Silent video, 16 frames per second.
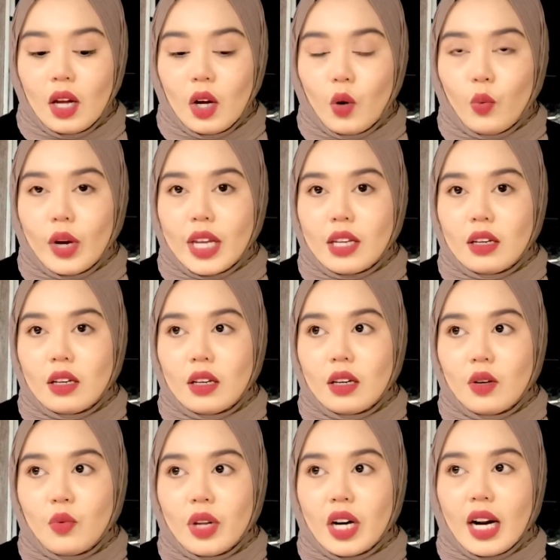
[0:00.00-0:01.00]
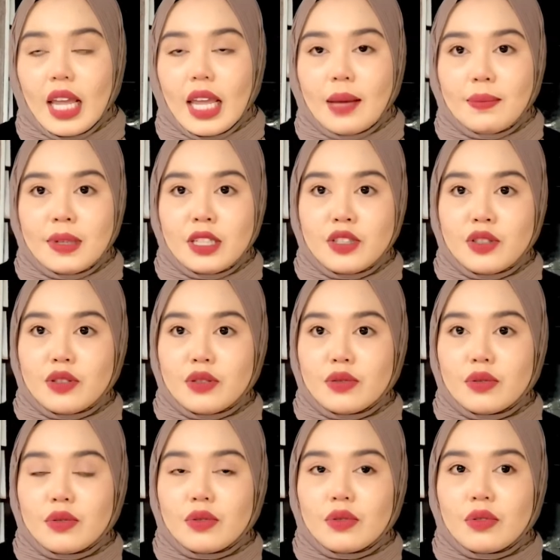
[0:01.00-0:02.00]
When we are able to
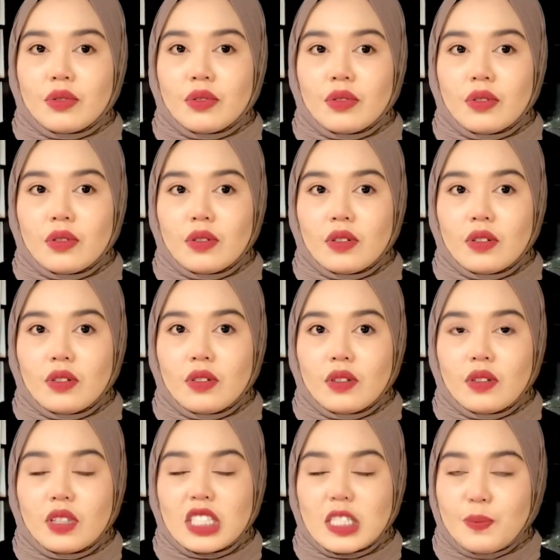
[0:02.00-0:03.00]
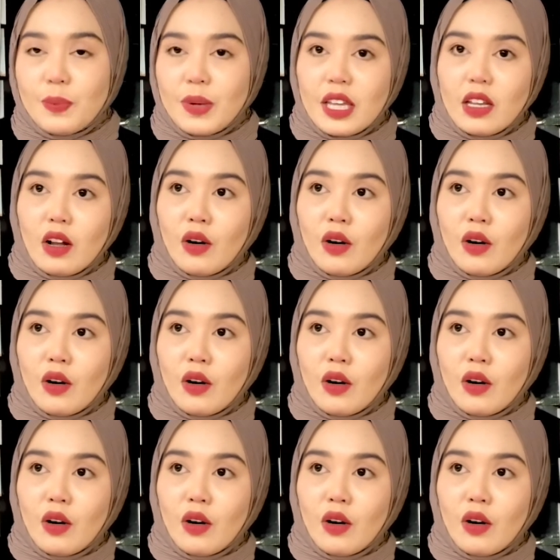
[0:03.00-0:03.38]
speak